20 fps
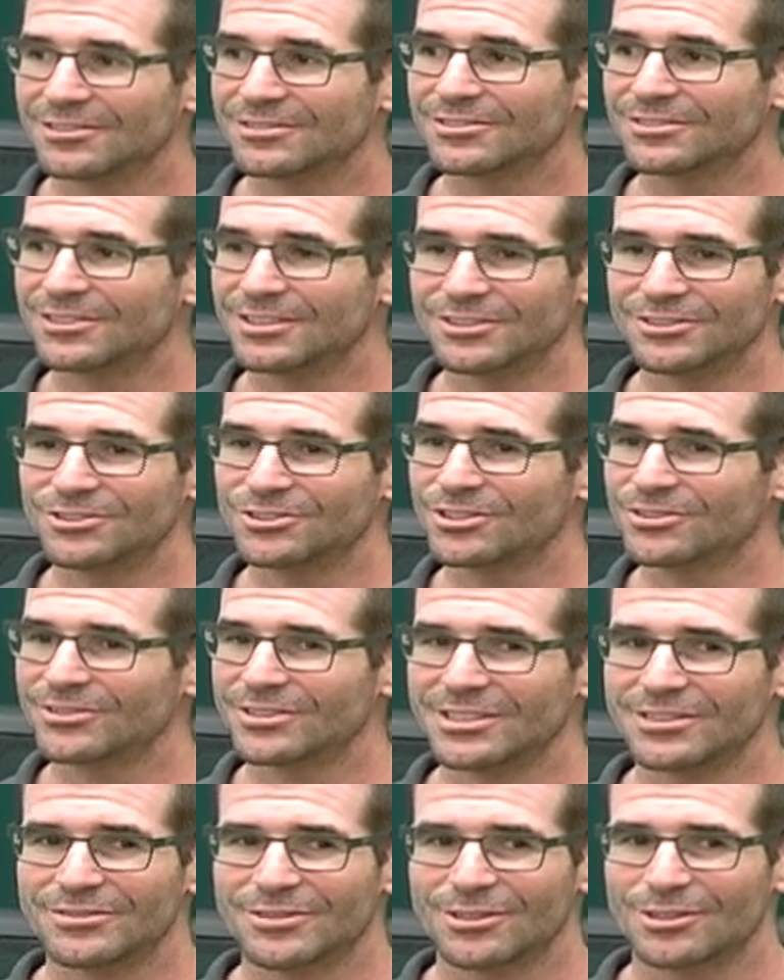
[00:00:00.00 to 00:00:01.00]
didn't show
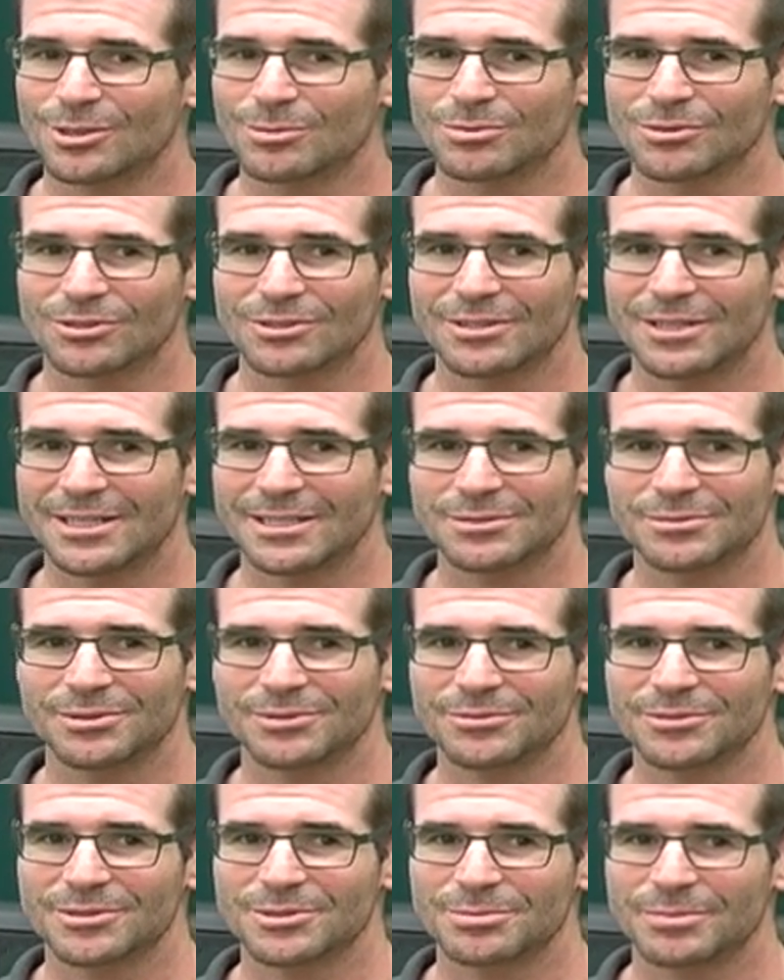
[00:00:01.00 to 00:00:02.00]
any of our
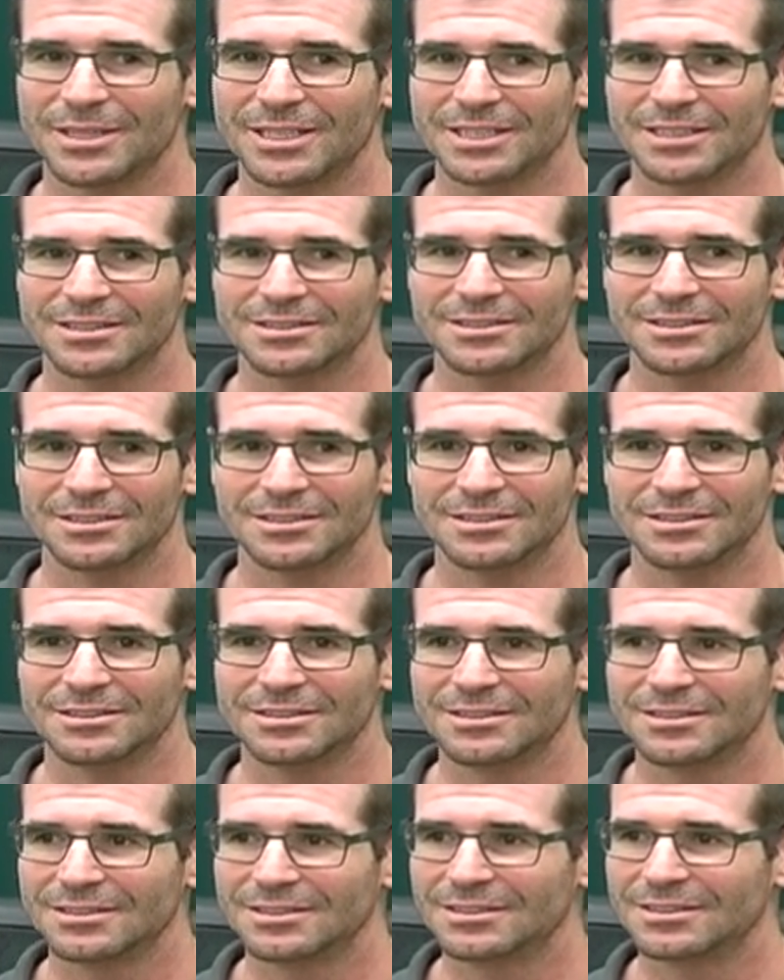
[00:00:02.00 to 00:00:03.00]
upperclassmen respect, and
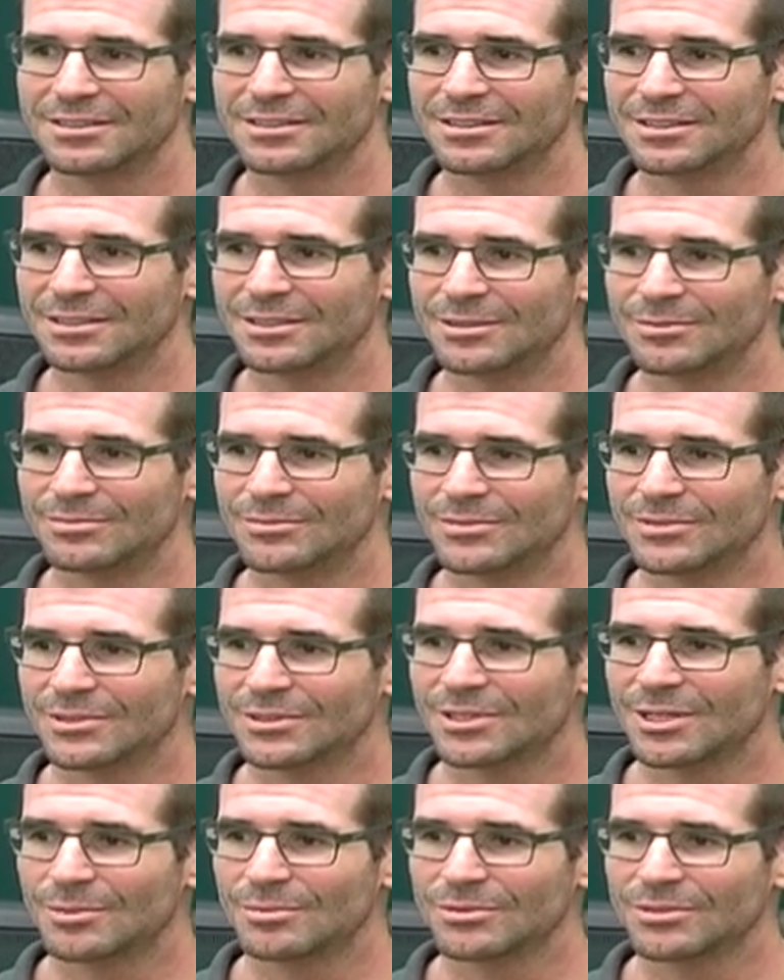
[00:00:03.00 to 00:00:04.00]
a
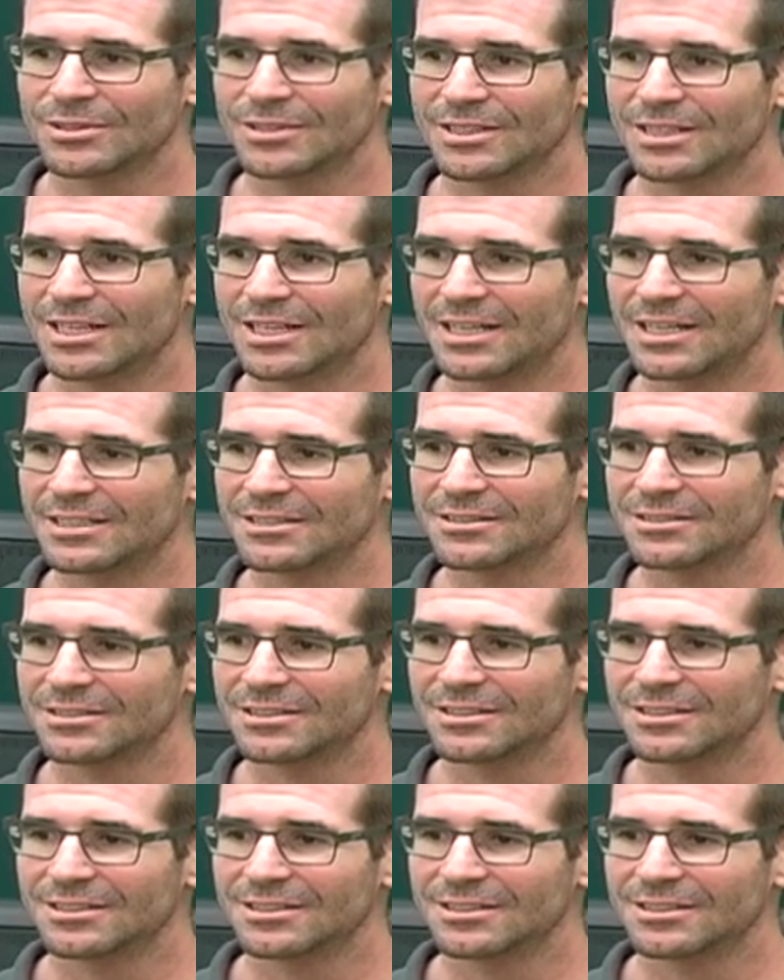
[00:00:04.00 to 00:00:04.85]
couple of the guys